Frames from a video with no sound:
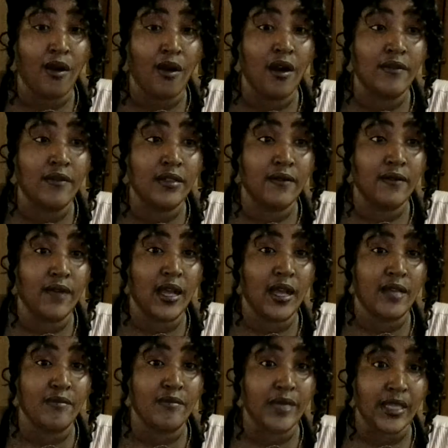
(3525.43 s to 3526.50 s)
off
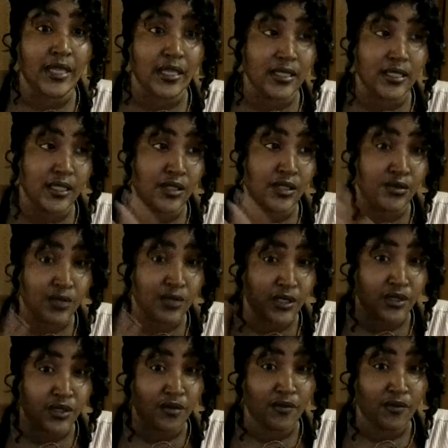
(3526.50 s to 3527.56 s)
divine beings and use it
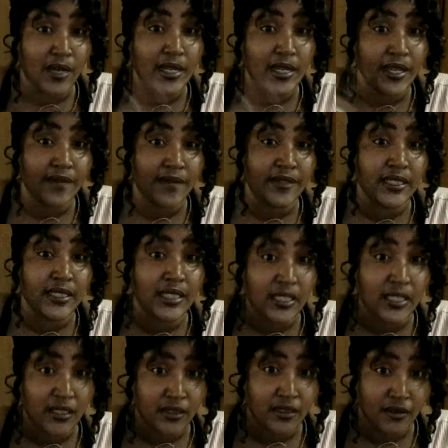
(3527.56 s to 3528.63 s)
to run
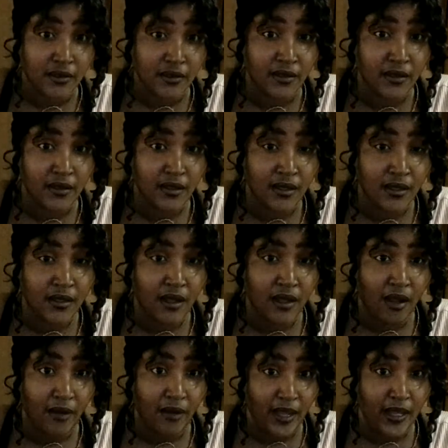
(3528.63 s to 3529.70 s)
everything.
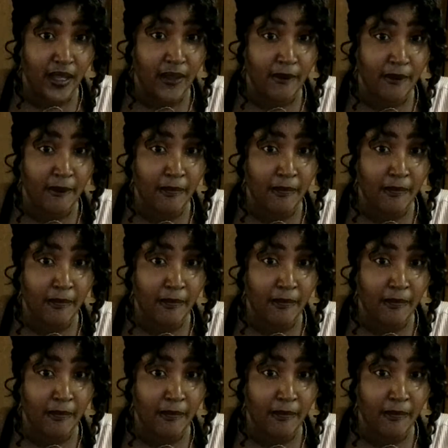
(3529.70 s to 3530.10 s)
Okay?